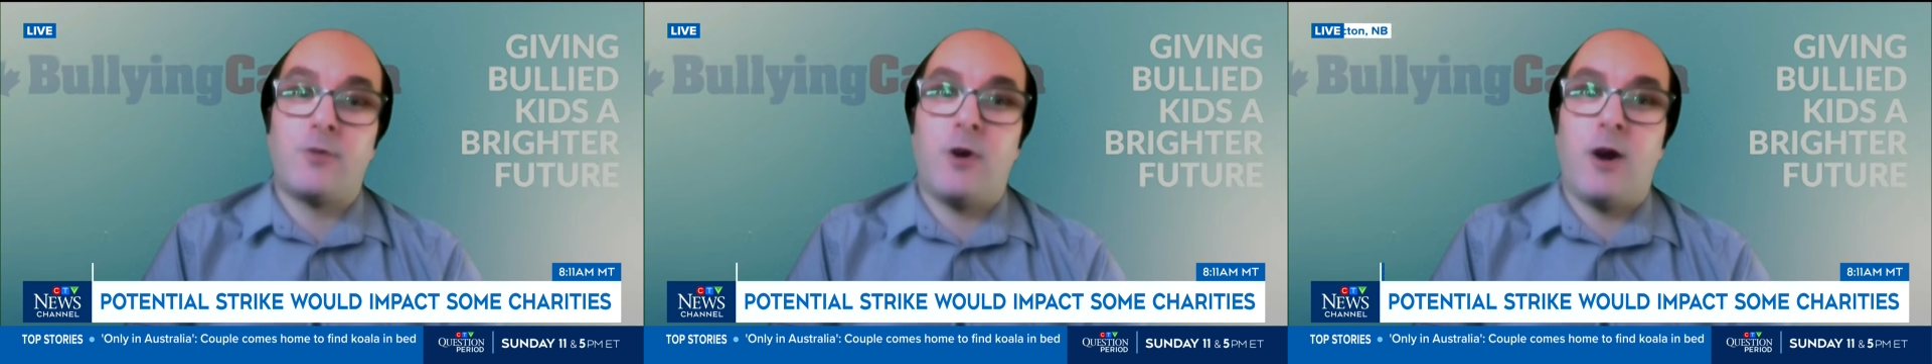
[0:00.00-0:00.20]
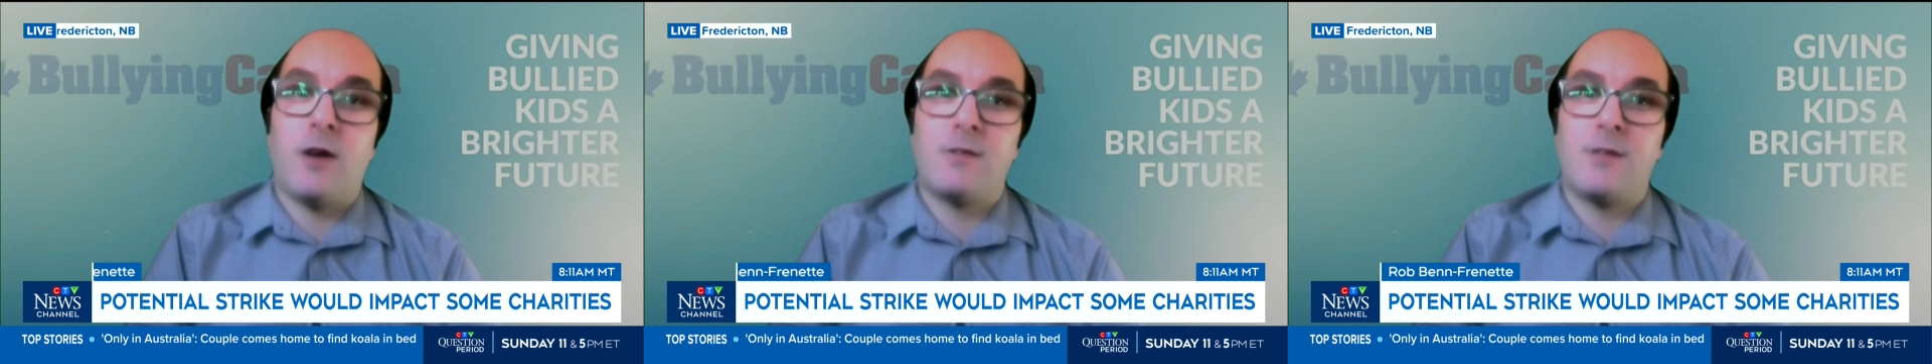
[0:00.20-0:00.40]

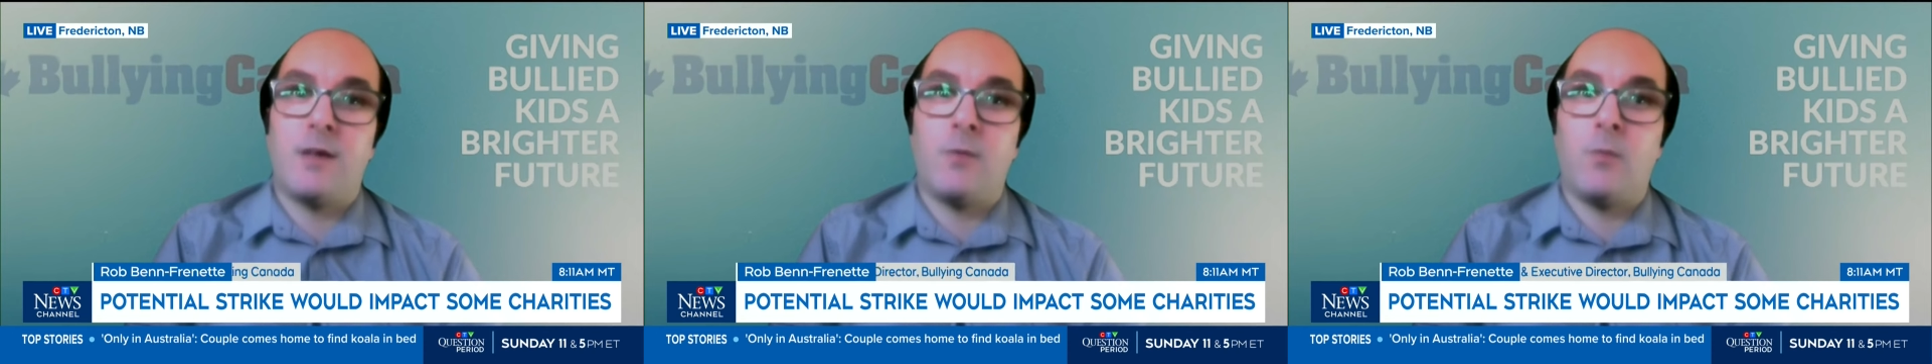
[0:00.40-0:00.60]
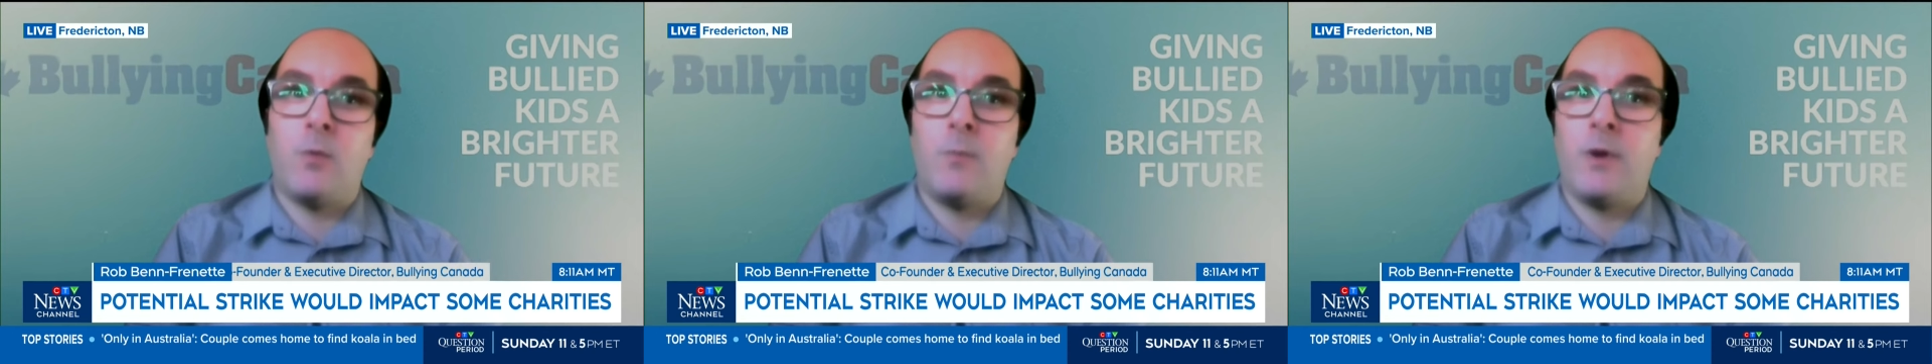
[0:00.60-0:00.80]
crossed
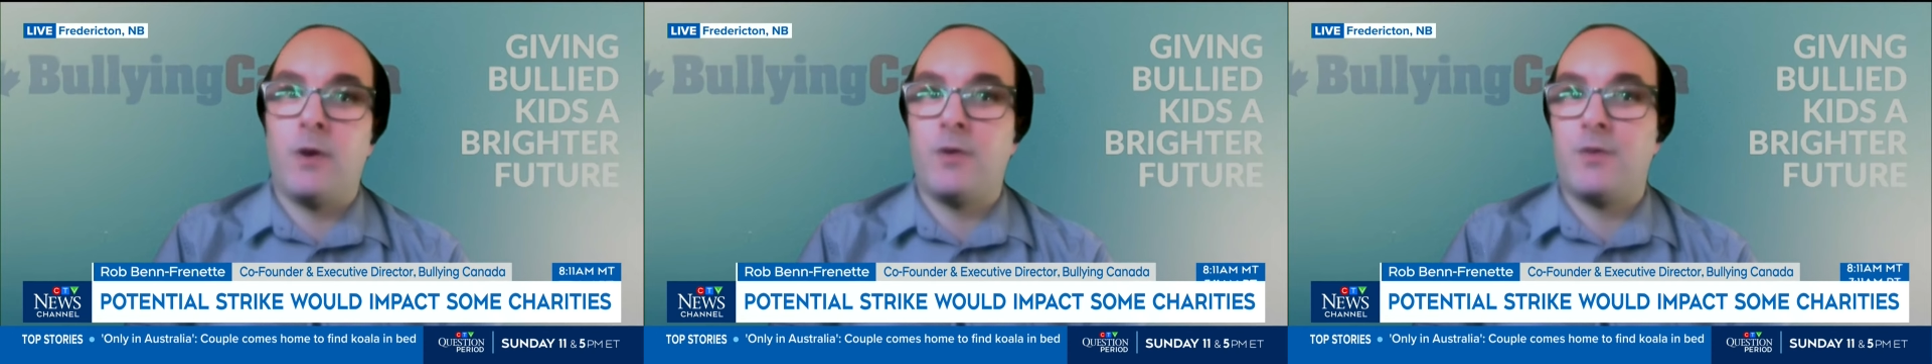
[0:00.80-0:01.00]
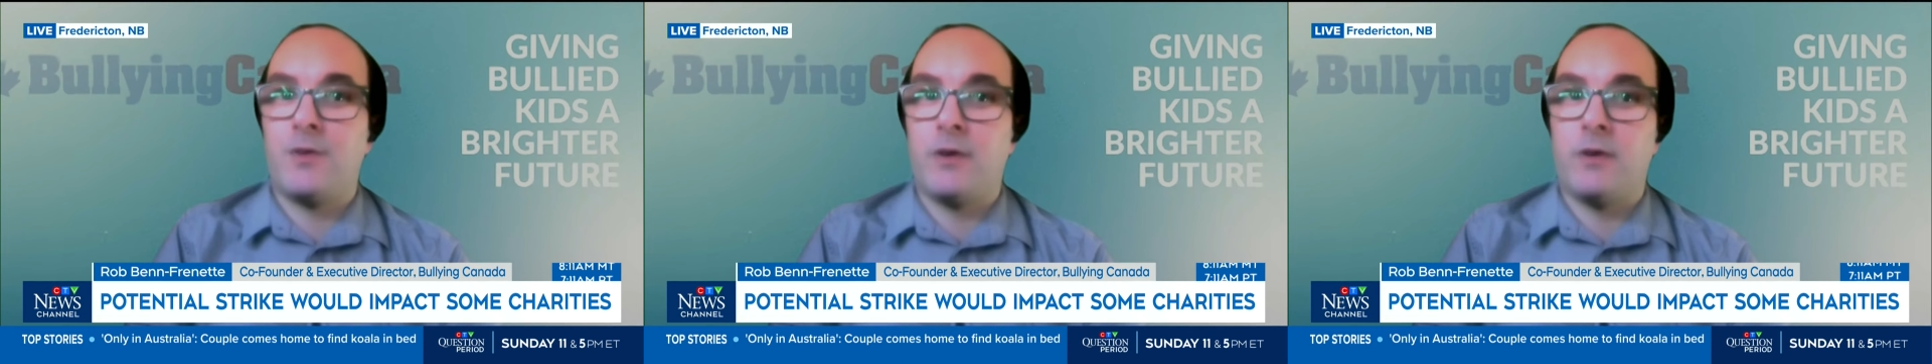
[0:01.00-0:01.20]
that we'll be
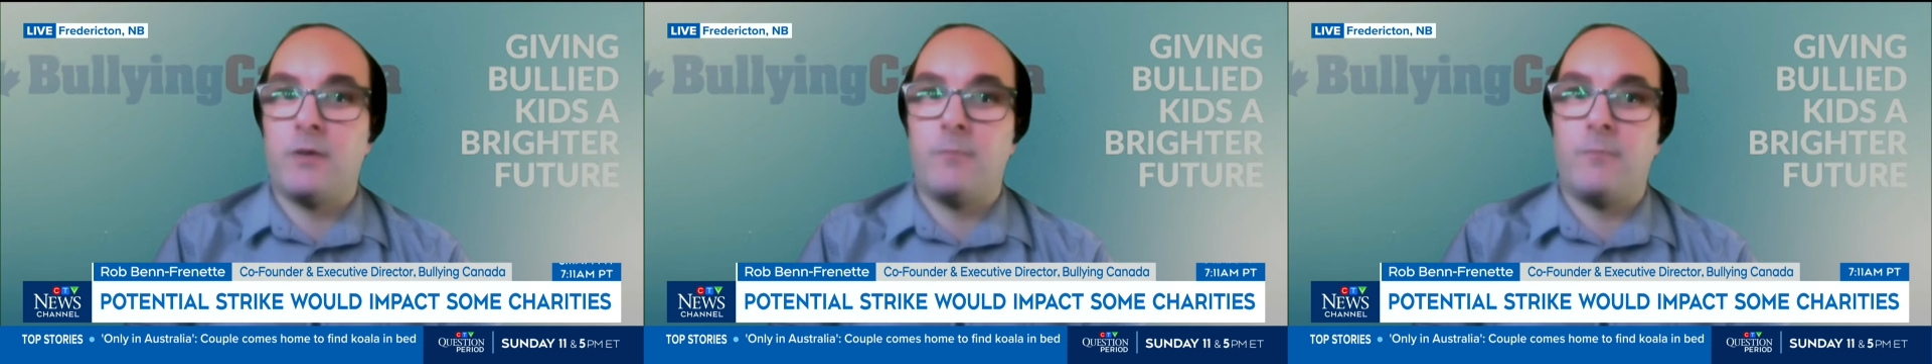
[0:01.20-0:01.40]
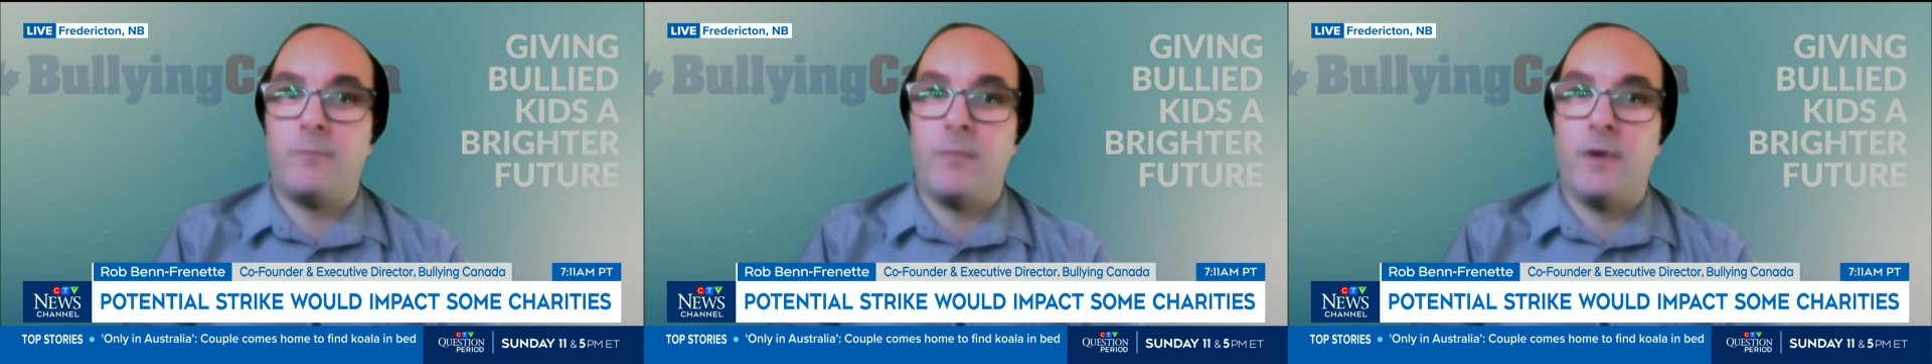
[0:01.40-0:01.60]
able
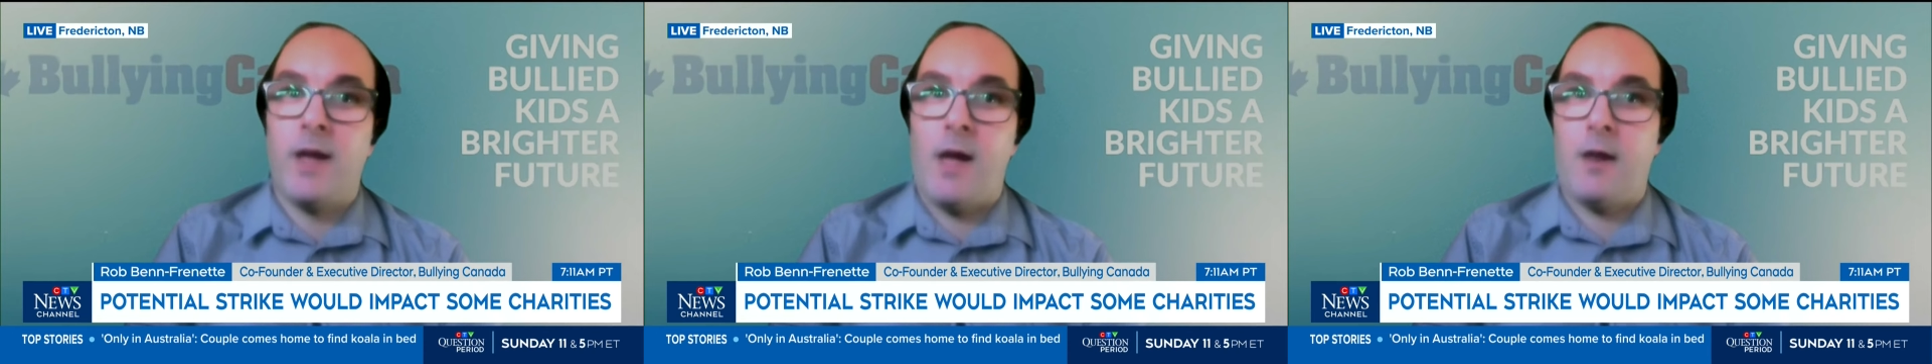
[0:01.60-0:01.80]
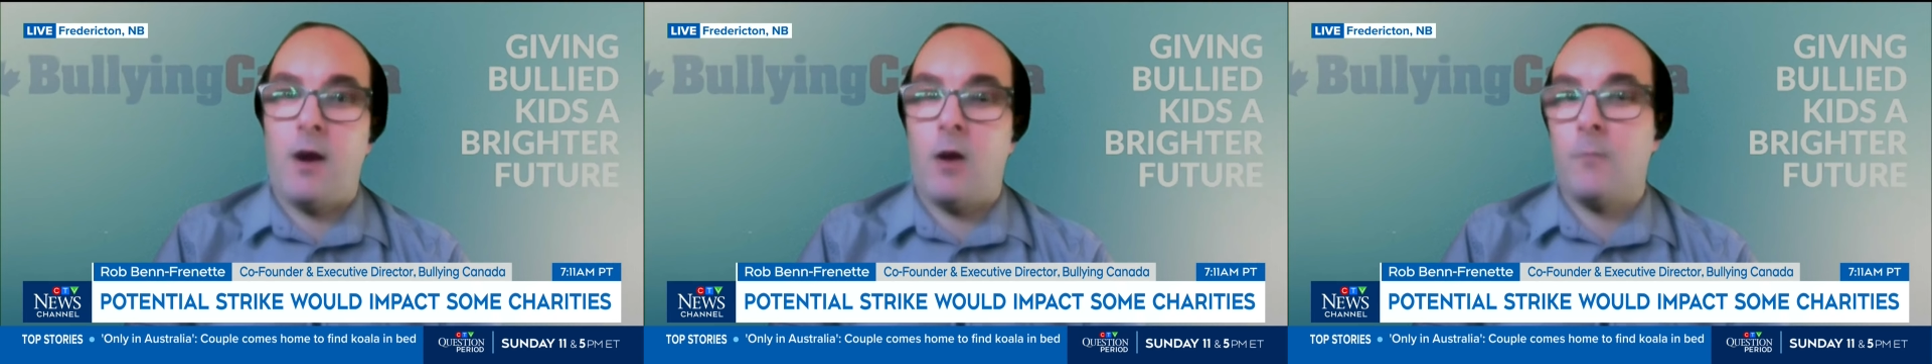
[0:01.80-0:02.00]
to
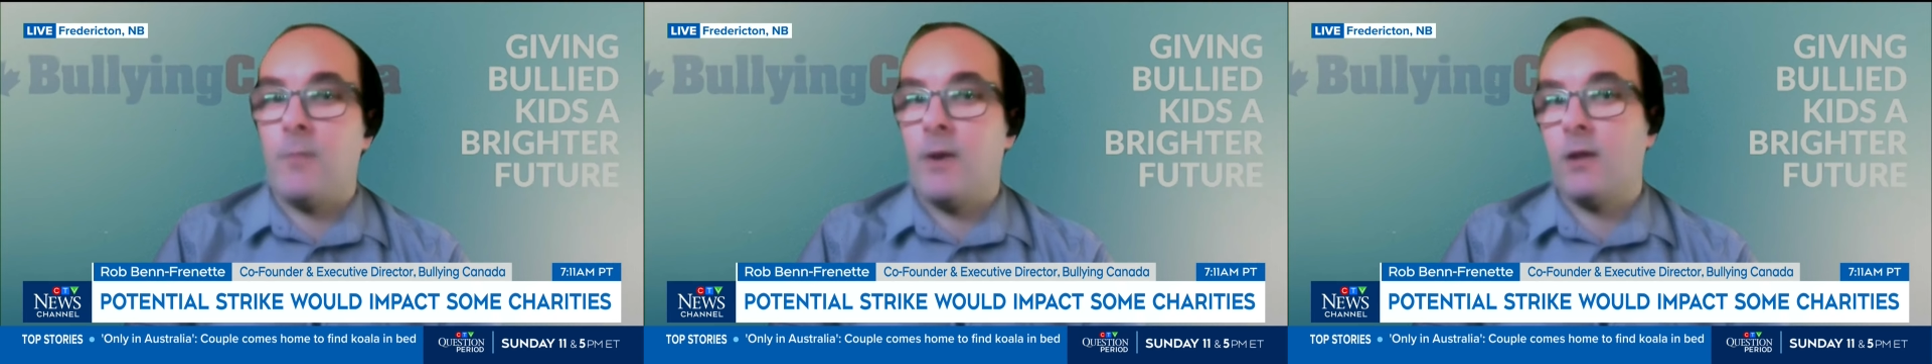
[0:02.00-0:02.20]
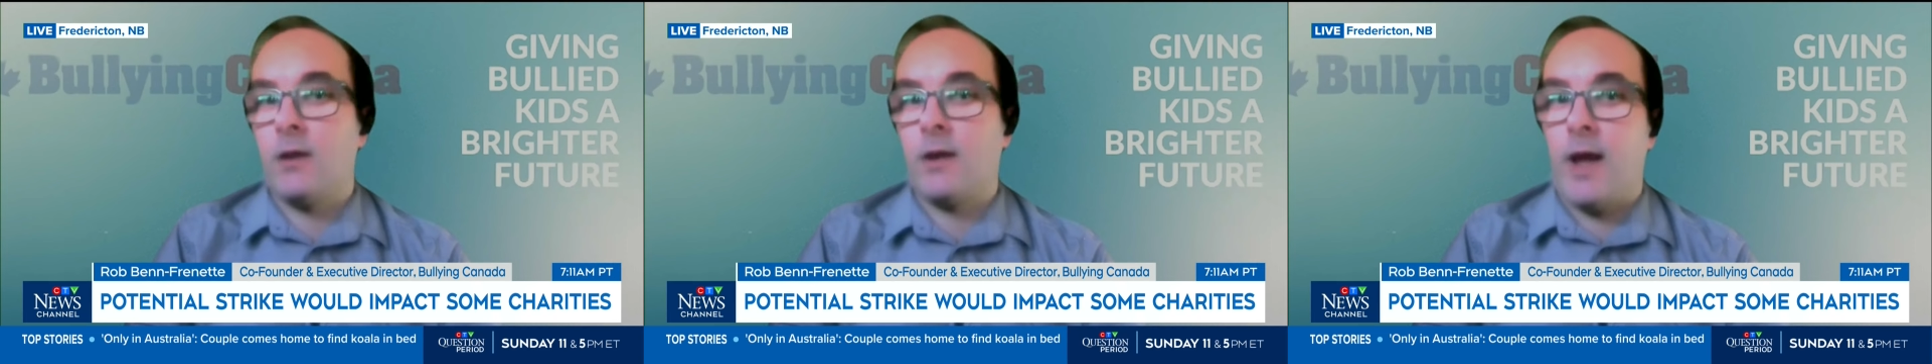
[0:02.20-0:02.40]
get our
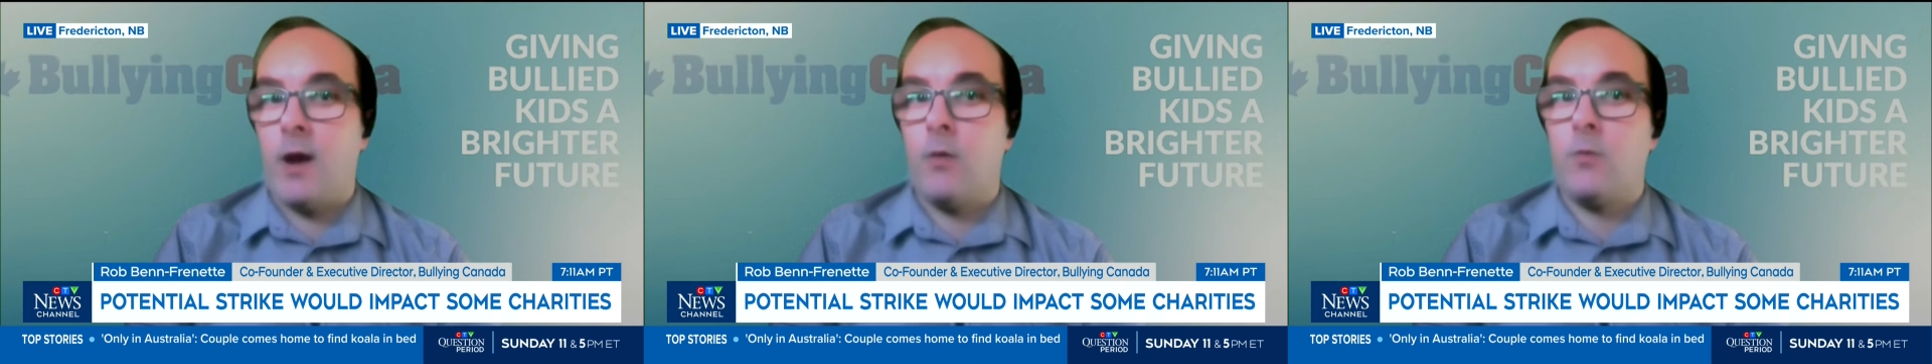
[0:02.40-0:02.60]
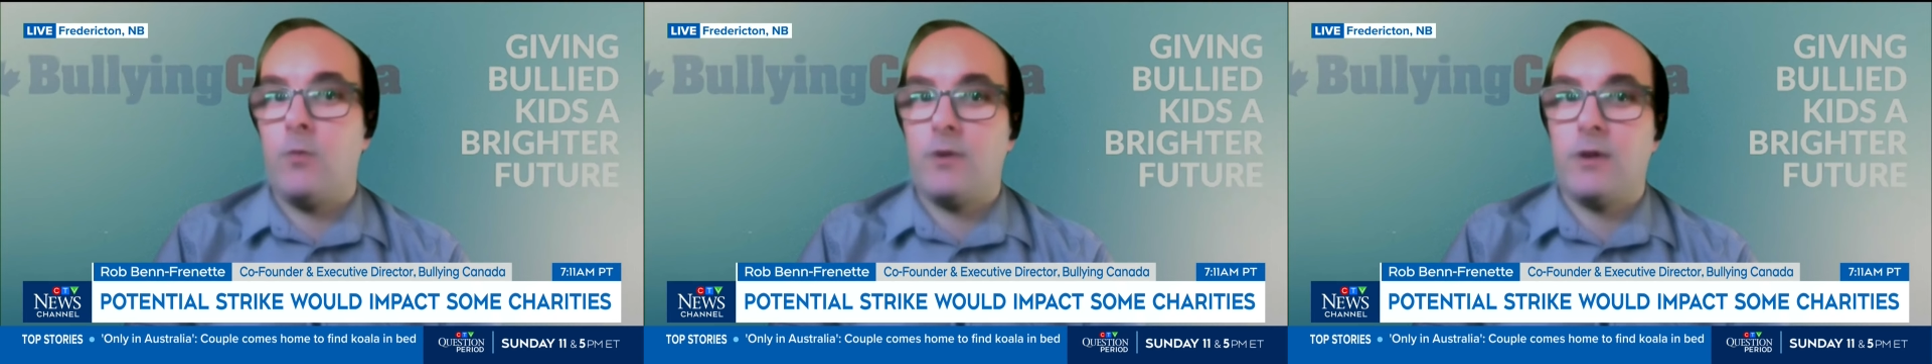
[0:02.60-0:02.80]
mailing
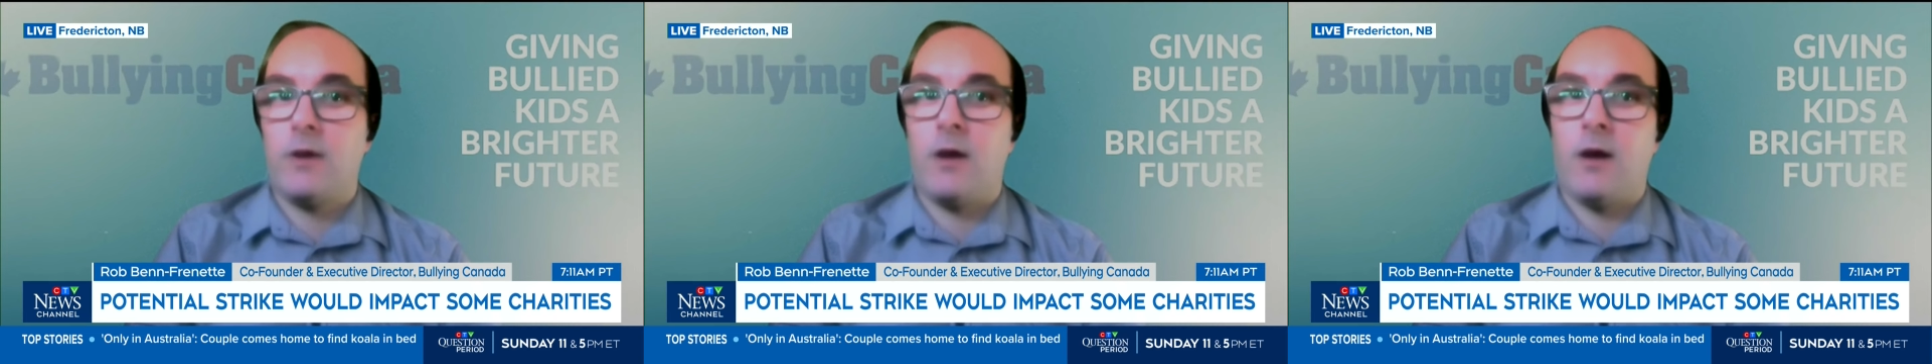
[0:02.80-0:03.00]
out.